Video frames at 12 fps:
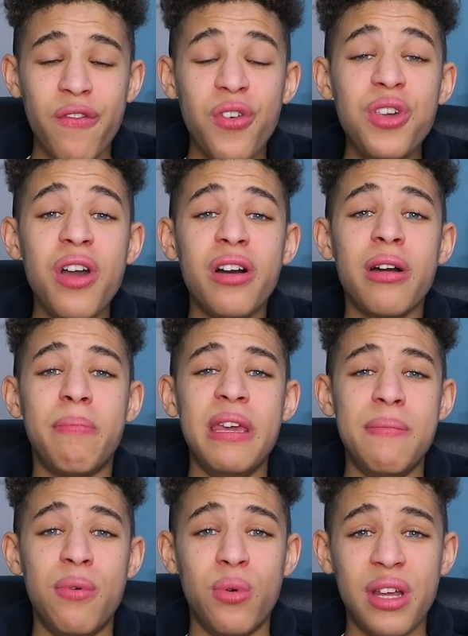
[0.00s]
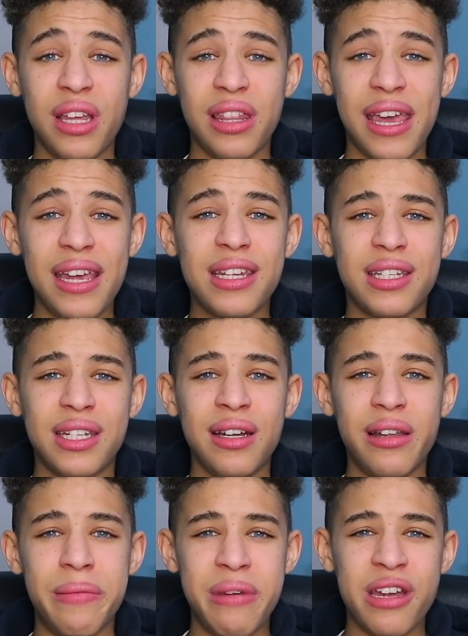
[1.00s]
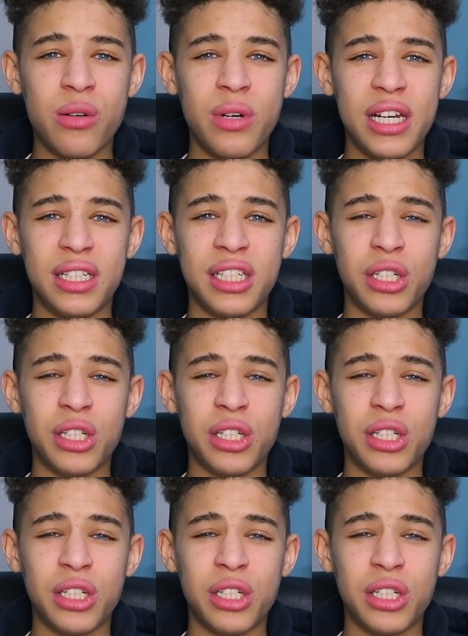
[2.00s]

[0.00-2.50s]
For younger people, there is still a big risk.